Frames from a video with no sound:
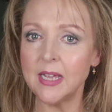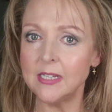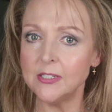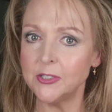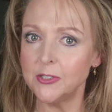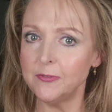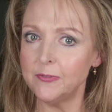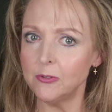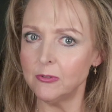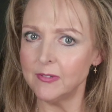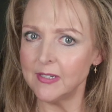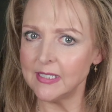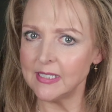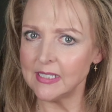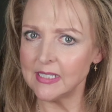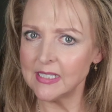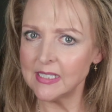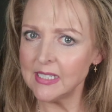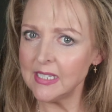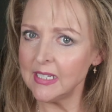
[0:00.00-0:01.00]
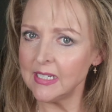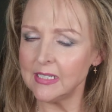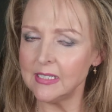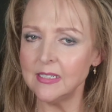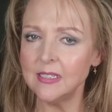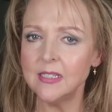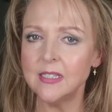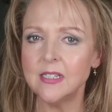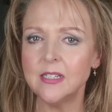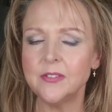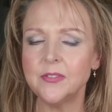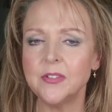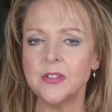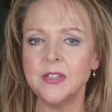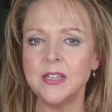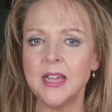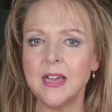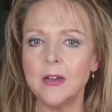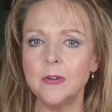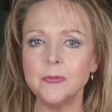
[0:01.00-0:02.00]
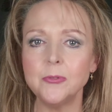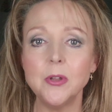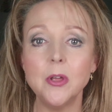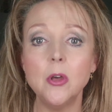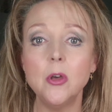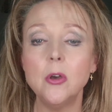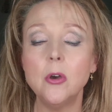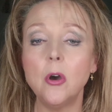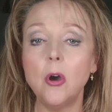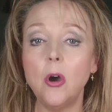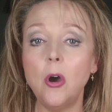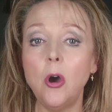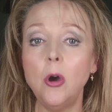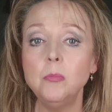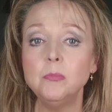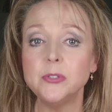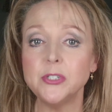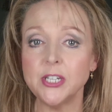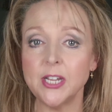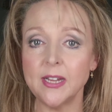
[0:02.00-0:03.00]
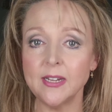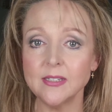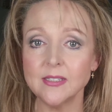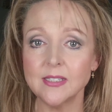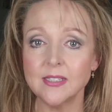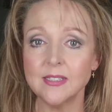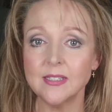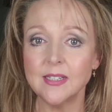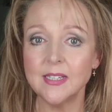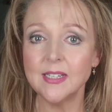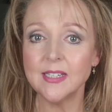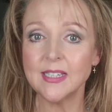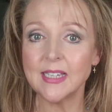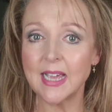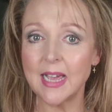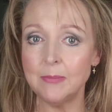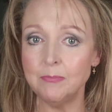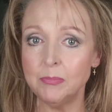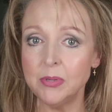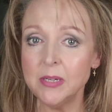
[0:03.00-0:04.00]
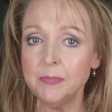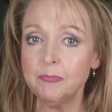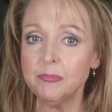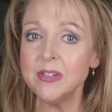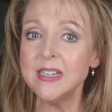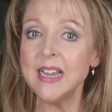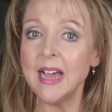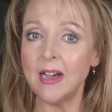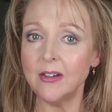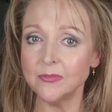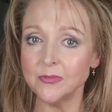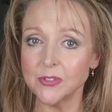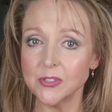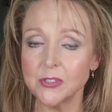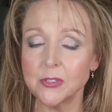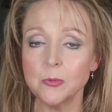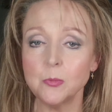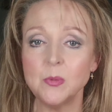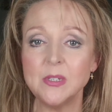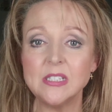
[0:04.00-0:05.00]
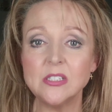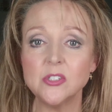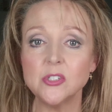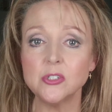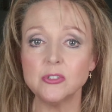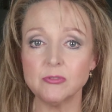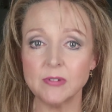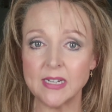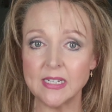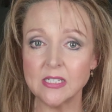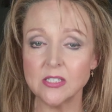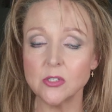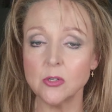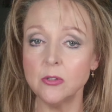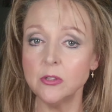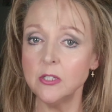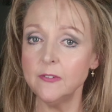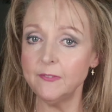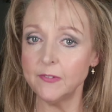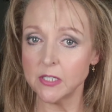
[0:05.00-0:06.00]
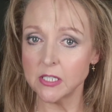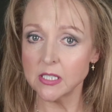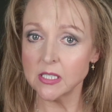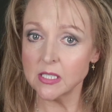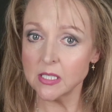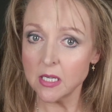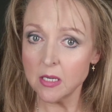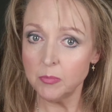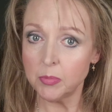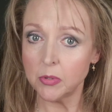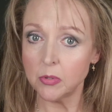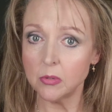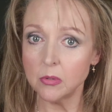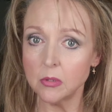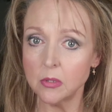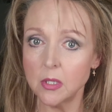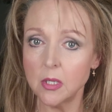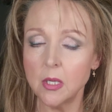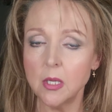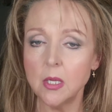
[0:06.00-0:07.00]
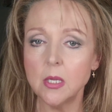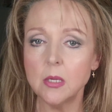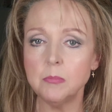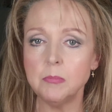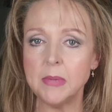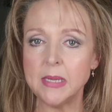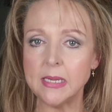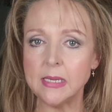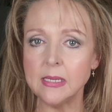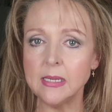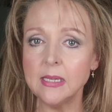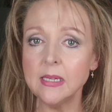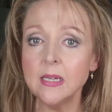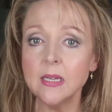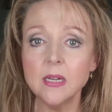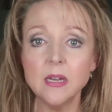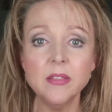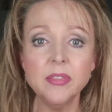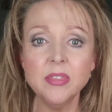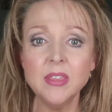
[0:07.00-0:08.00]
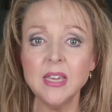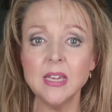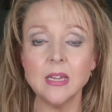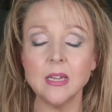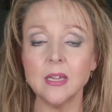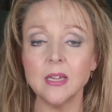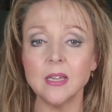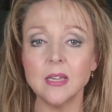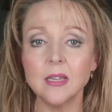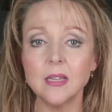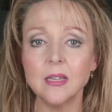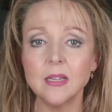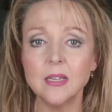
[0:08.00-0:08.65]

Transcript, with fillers: as you've already seen, the noun object can be pronounced with stress on the first syllable, meaning a thing.